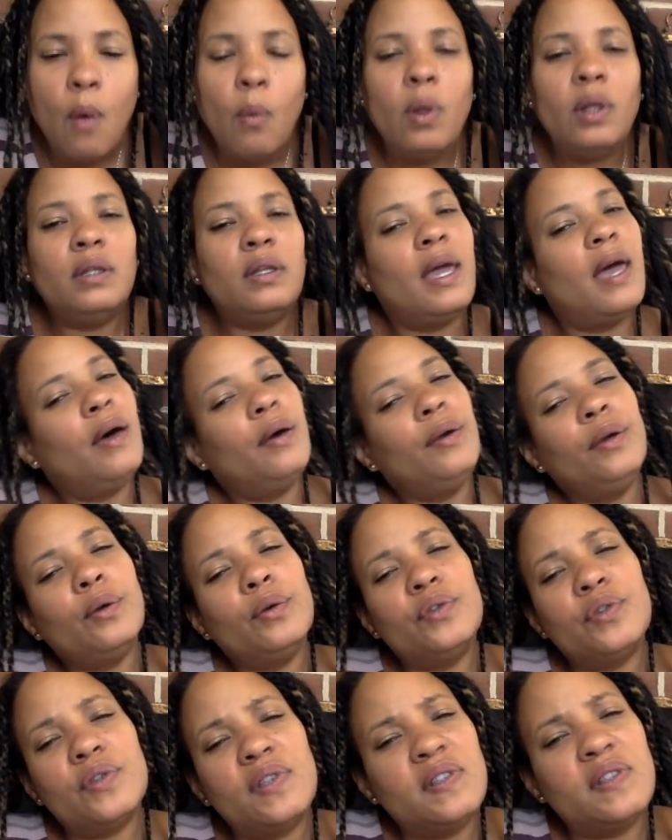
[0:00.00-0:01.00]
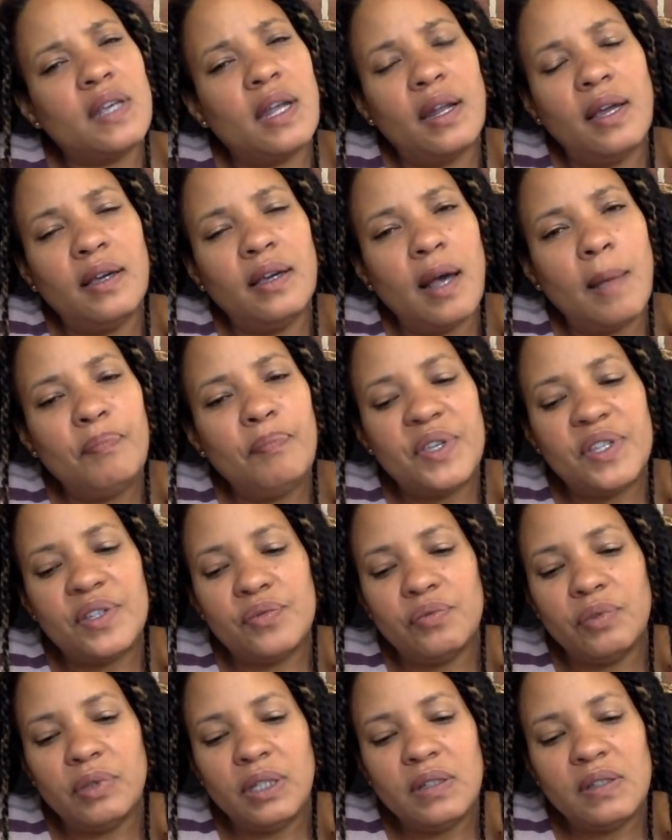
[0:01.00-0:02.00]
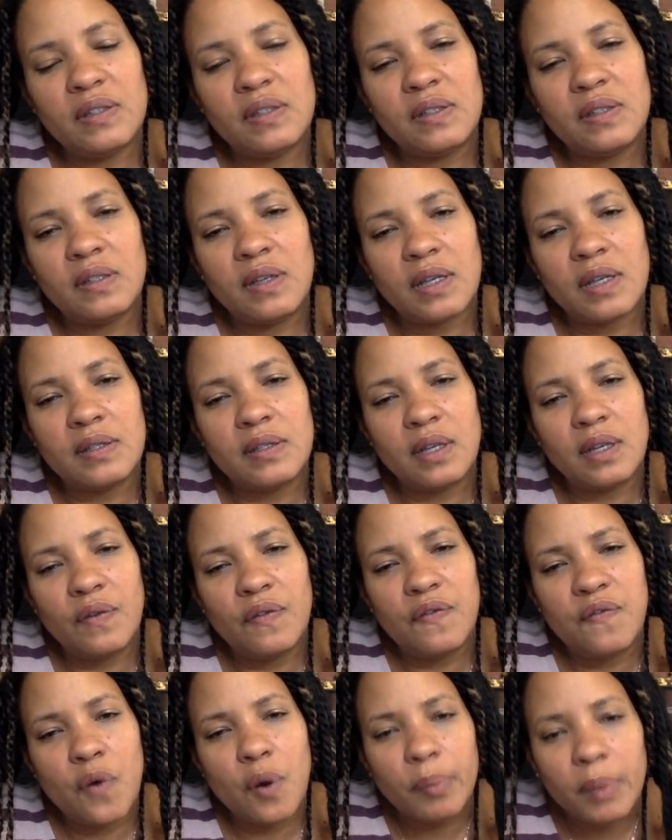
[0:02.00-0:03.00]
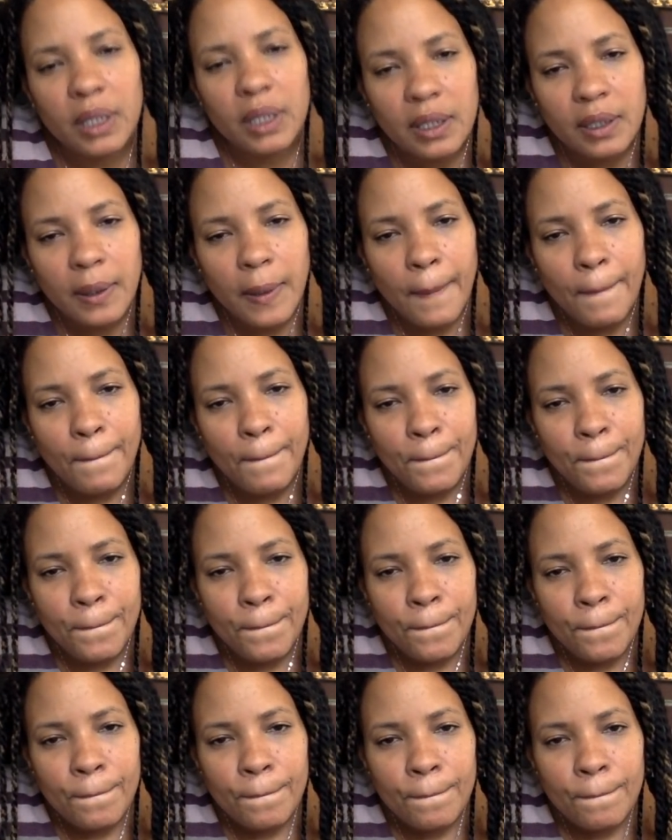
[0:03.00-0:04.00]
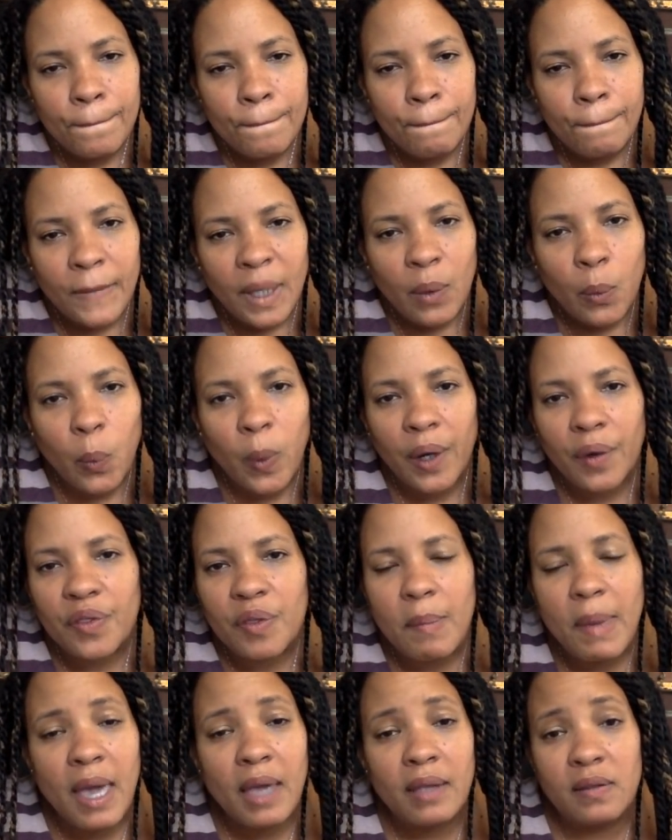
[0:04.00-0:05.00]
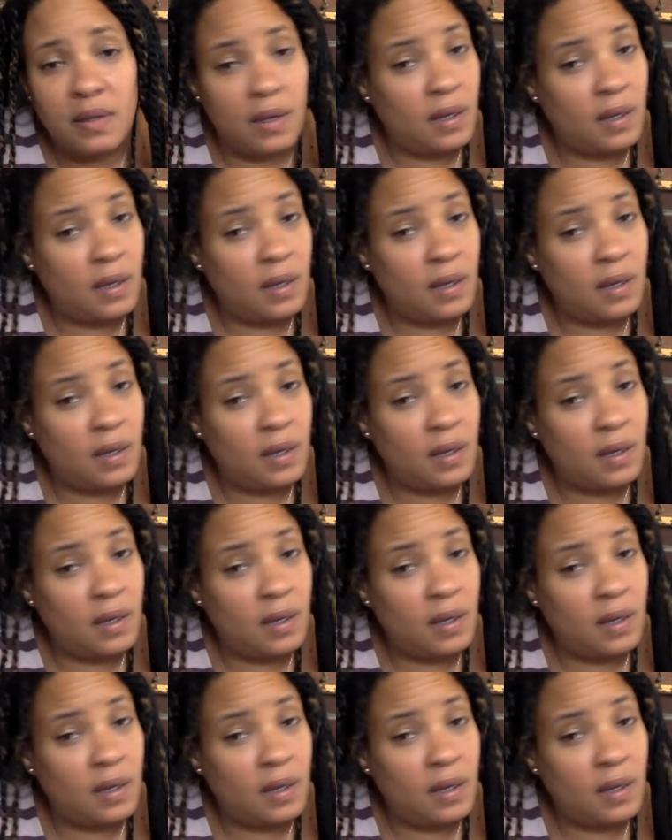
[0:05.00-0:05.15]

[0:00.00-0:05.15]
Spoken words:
Well, now you're just setting up this really disgusting formula where the man